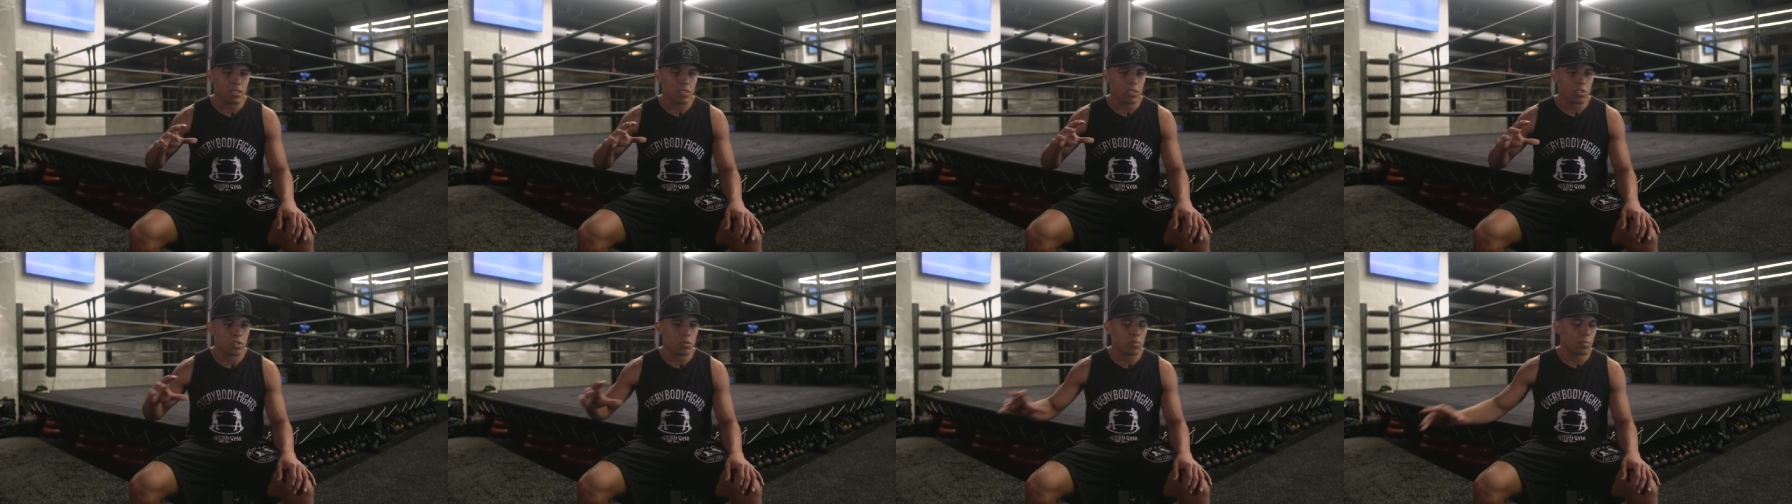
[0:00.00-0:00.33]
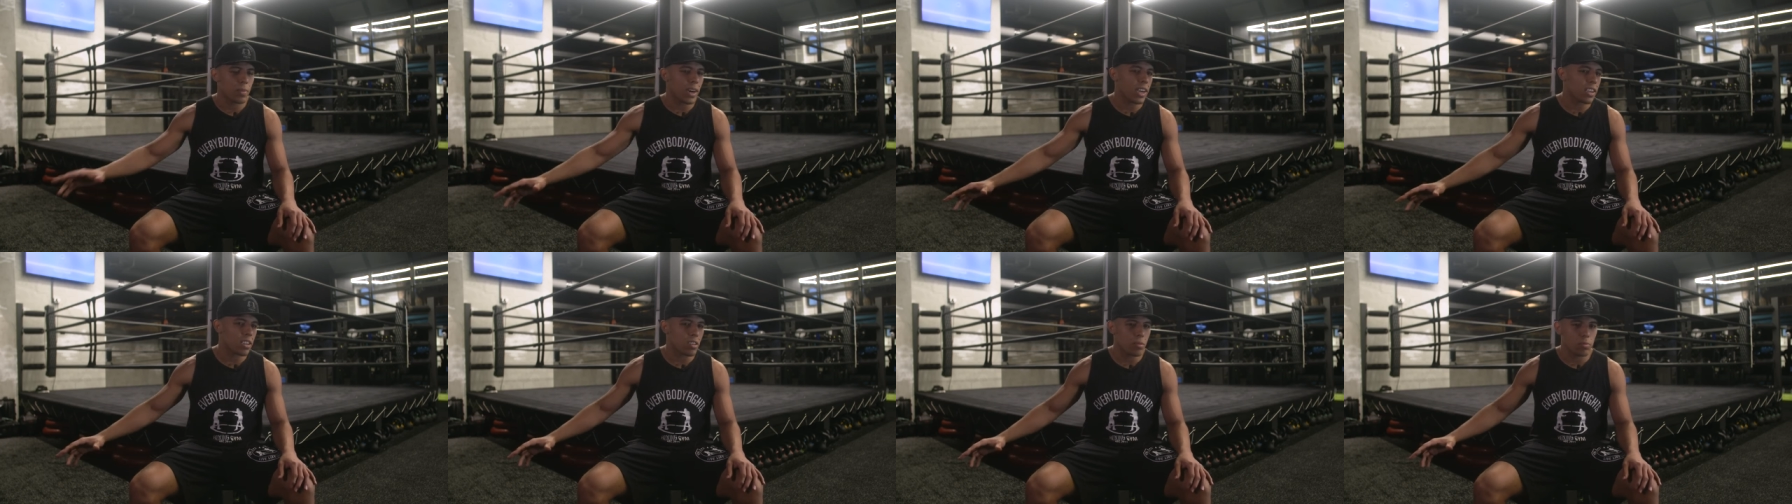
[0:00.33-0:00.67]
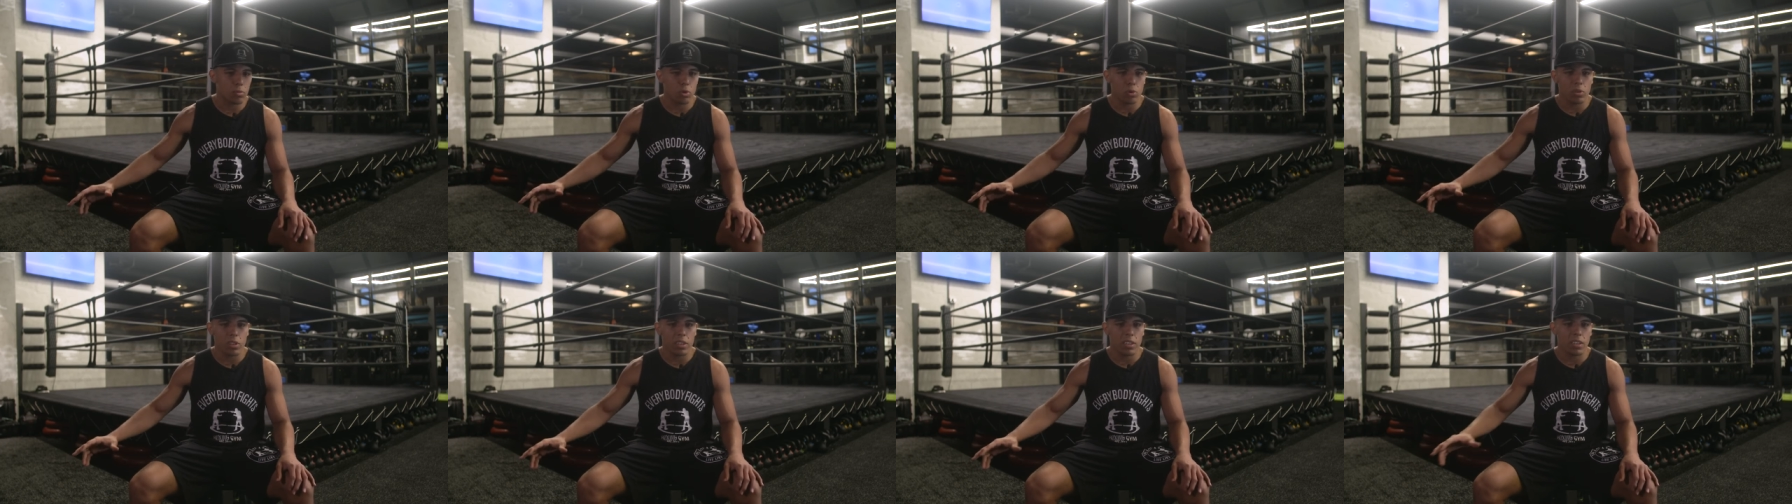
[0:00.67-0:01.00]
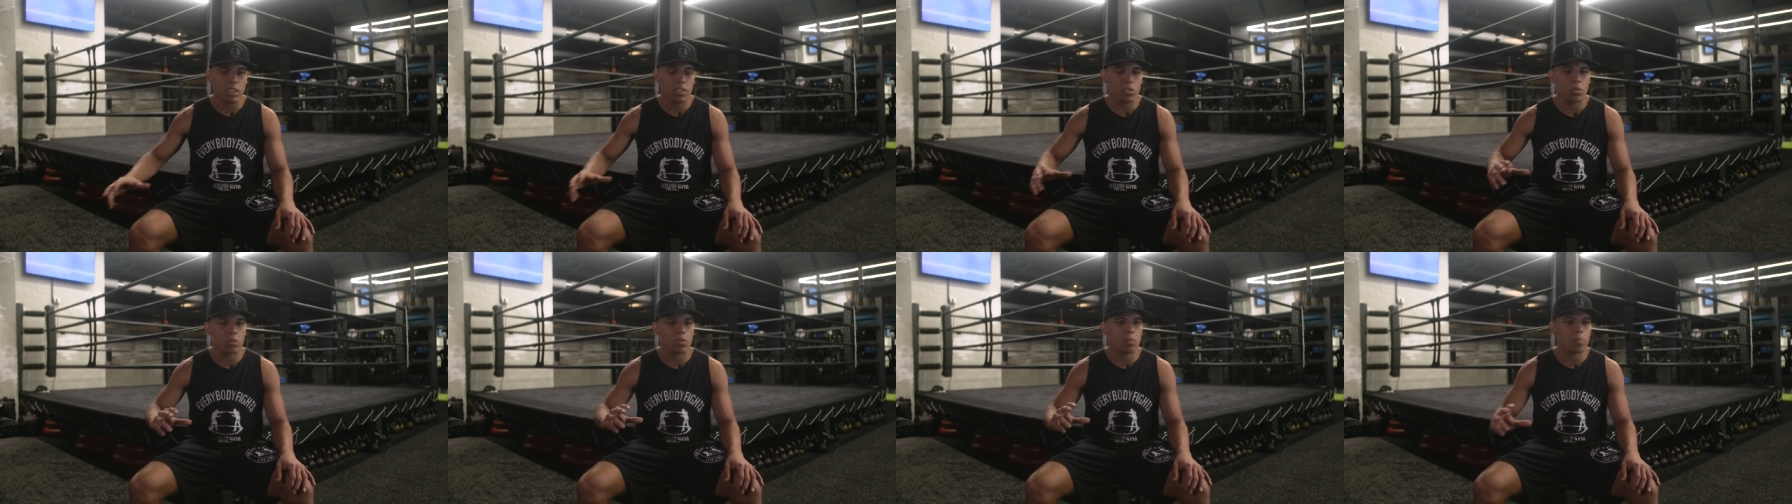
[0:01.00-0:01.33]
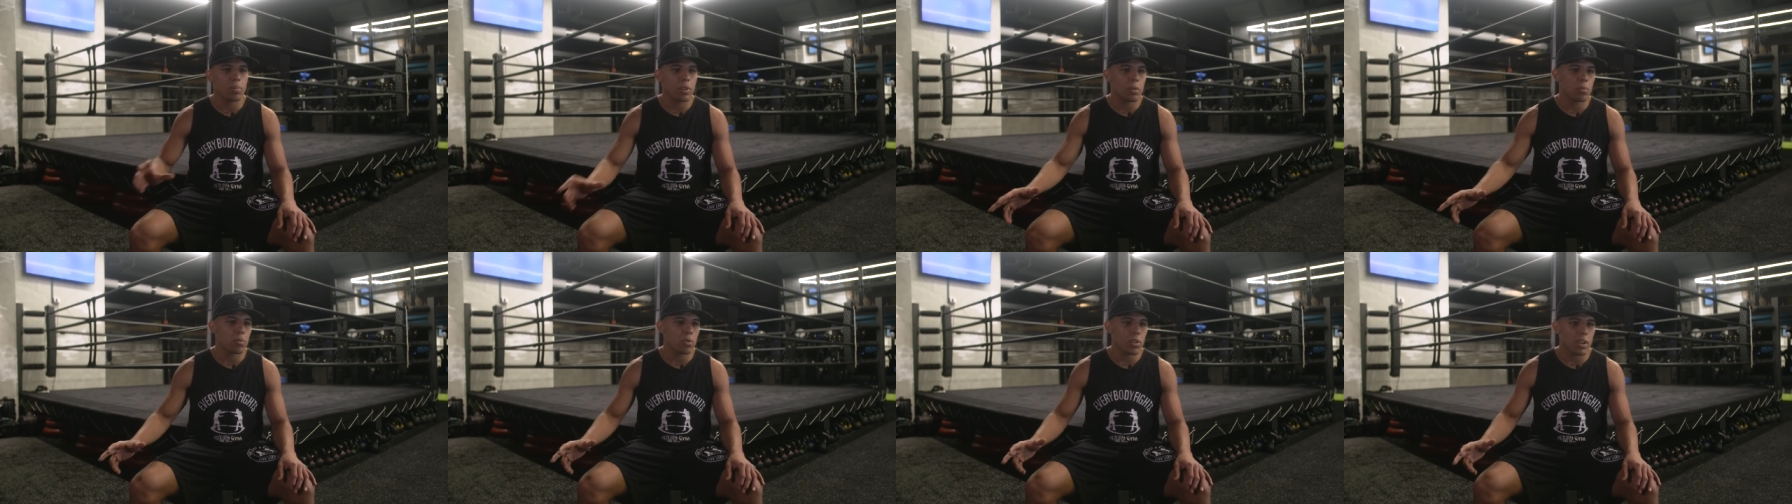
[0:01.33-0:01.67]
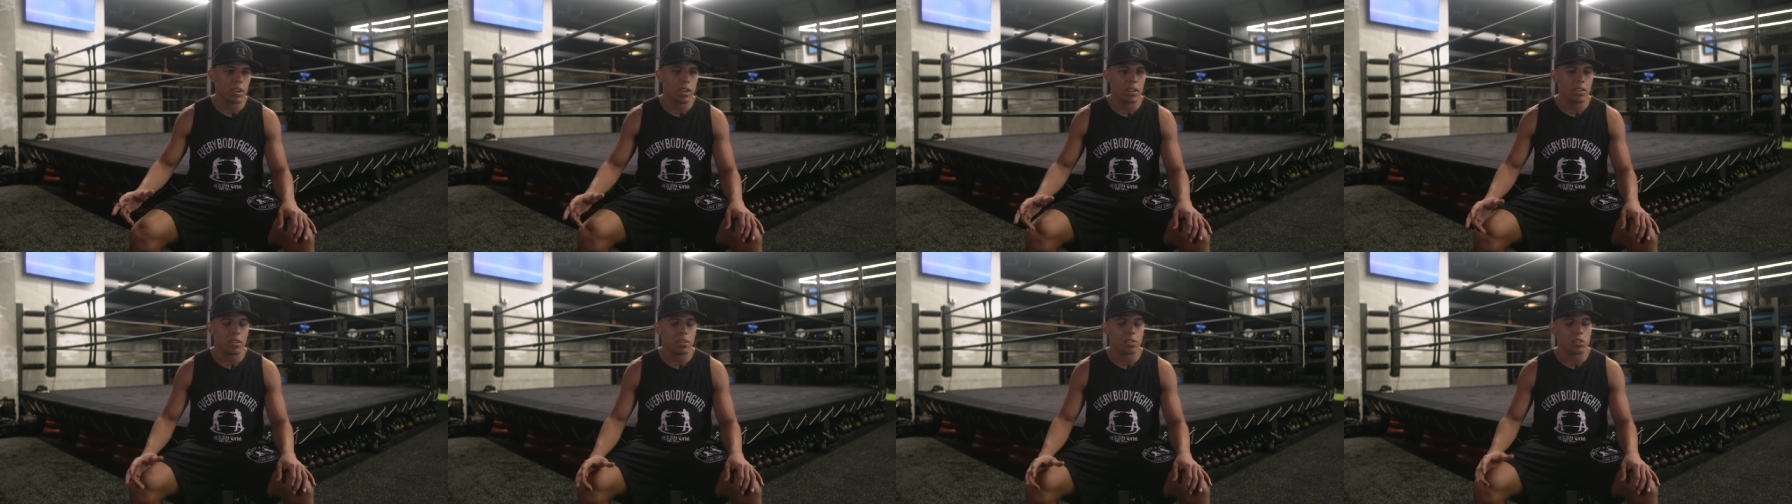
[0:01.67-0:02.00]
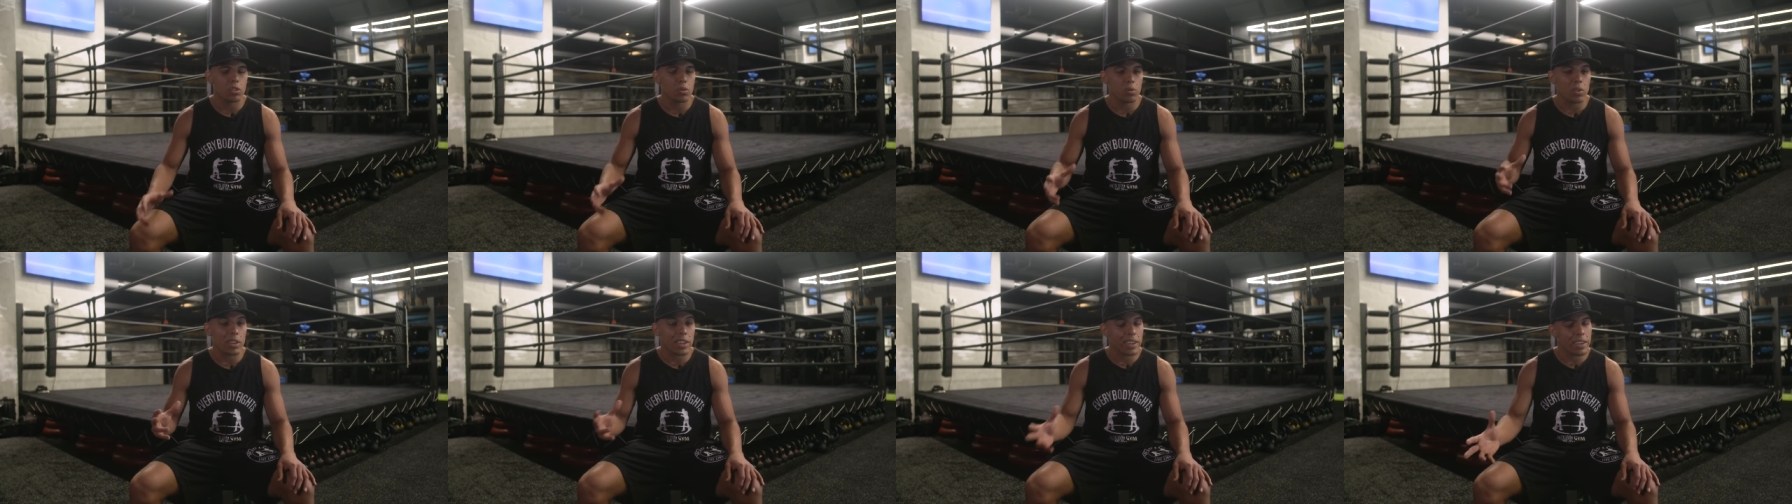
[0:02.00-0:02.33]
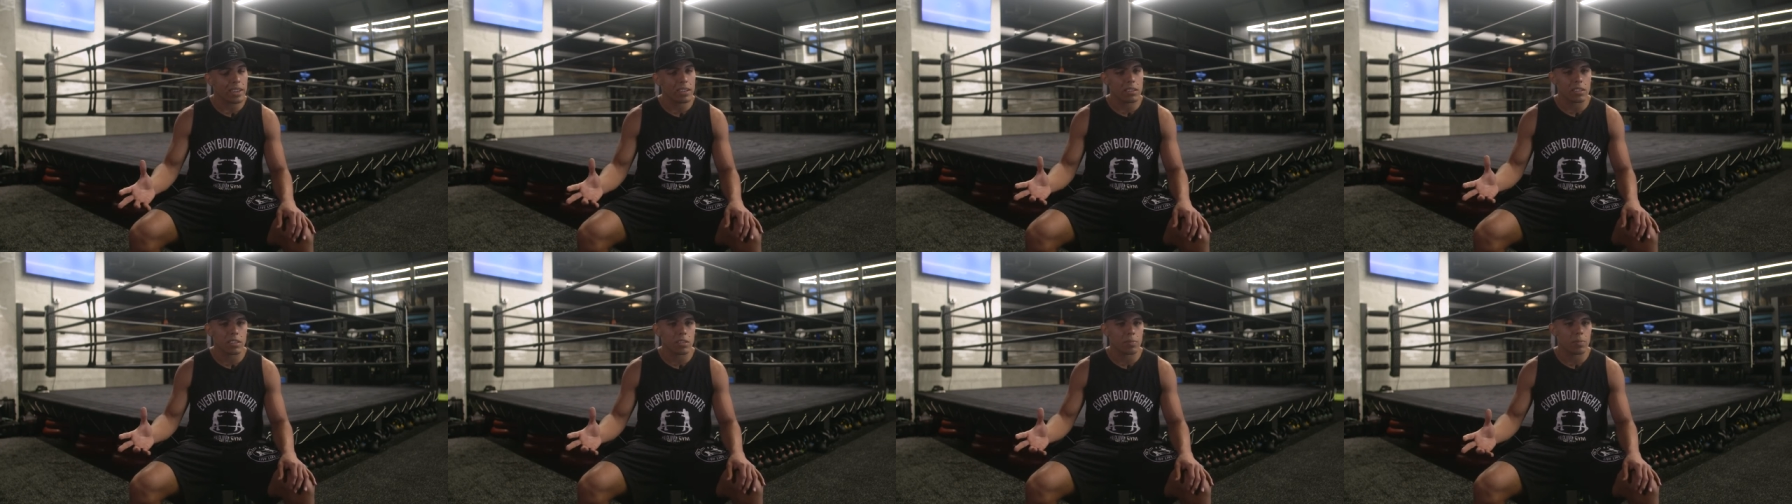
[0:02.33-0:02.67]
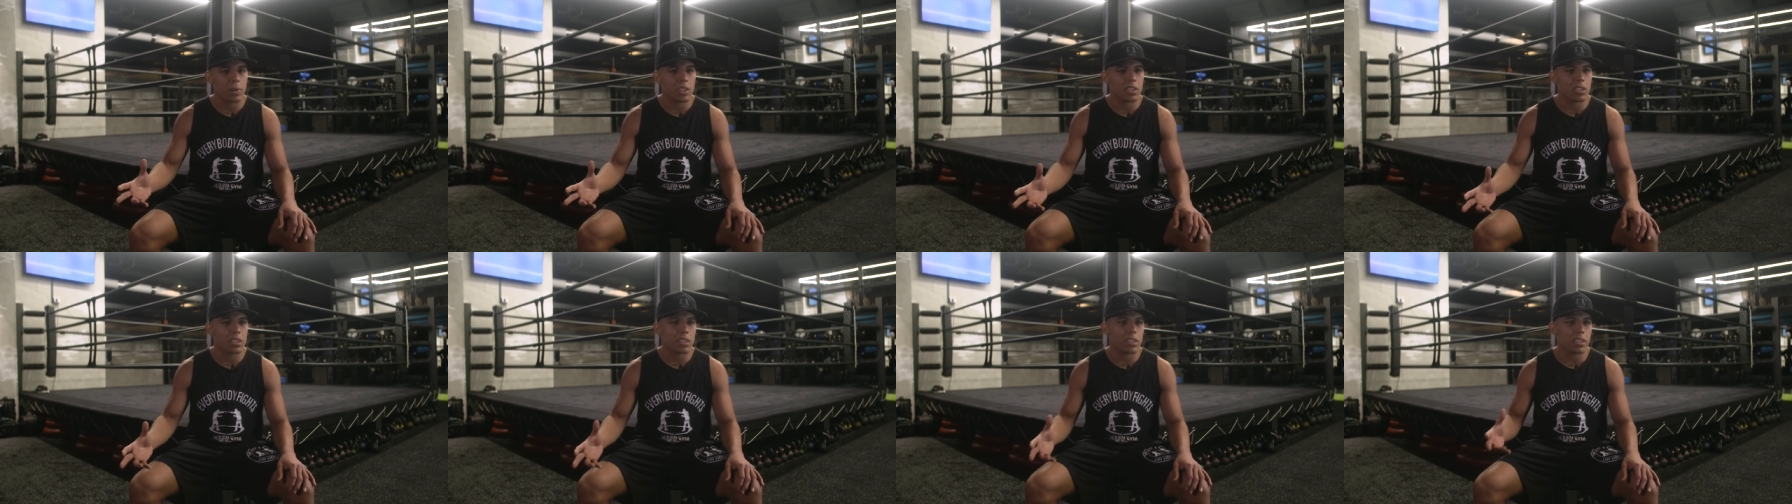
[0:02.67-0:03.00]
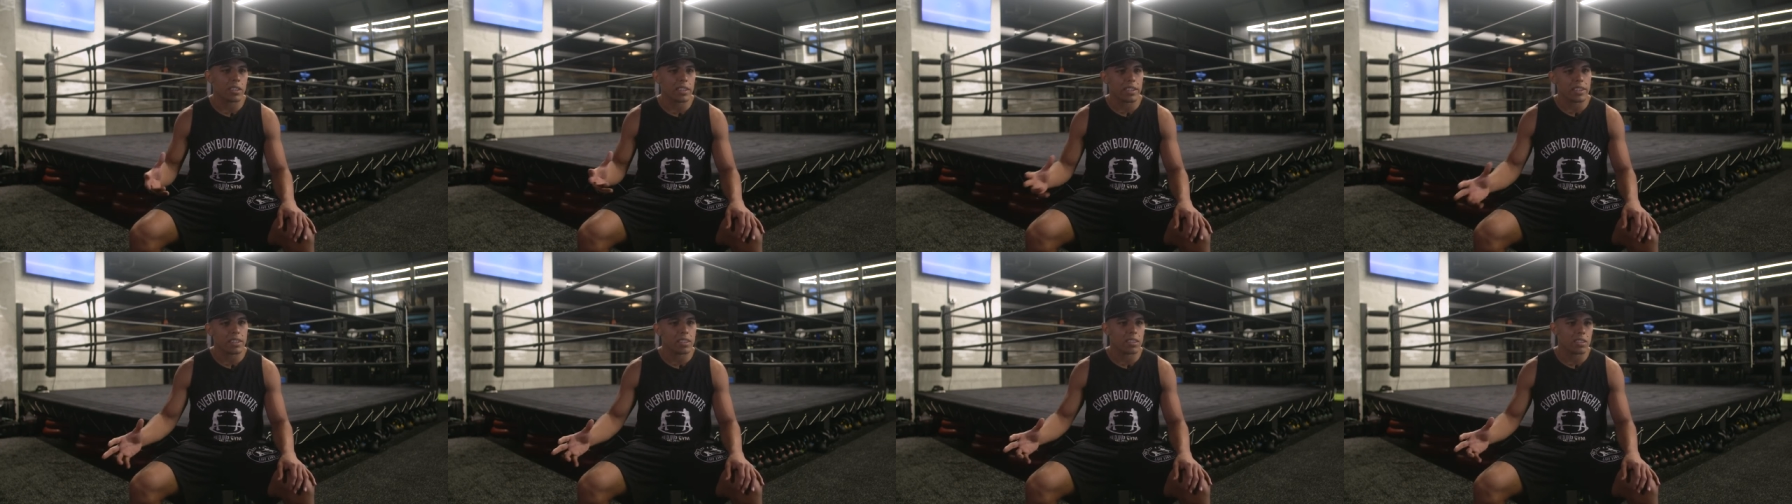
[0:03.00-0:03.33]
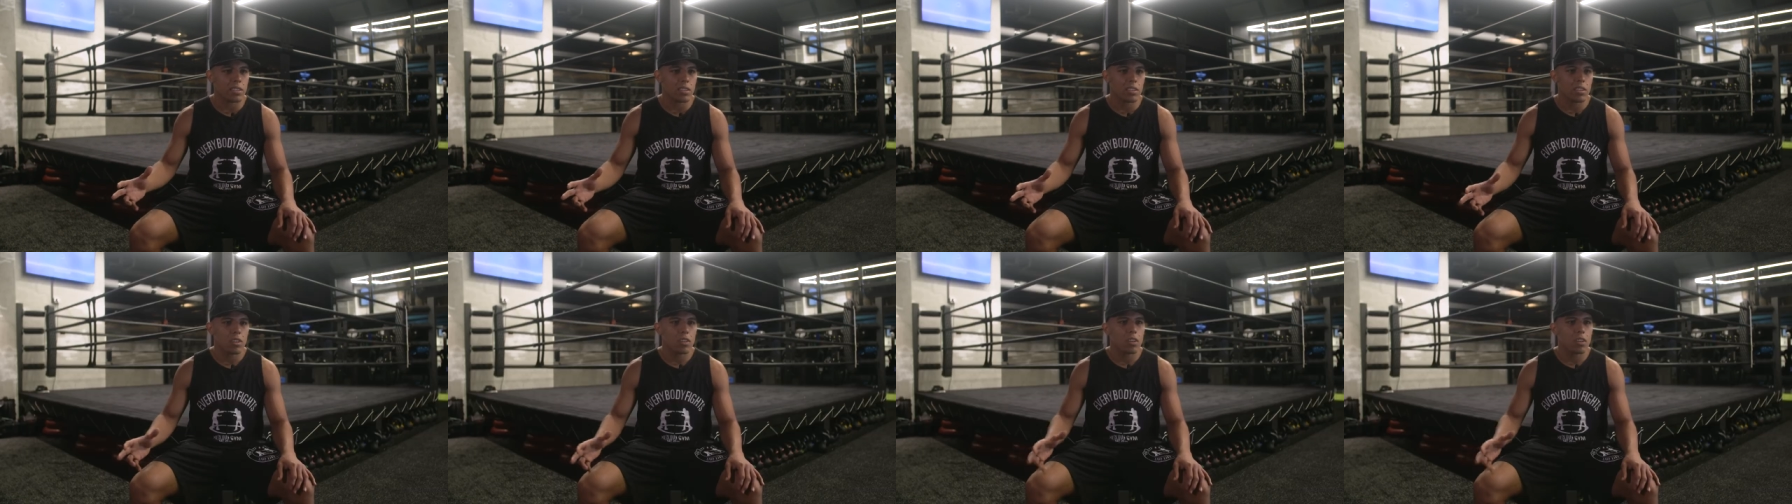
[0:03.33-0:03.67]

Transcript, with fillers: to my community and to the people that and to the kids, especially the kids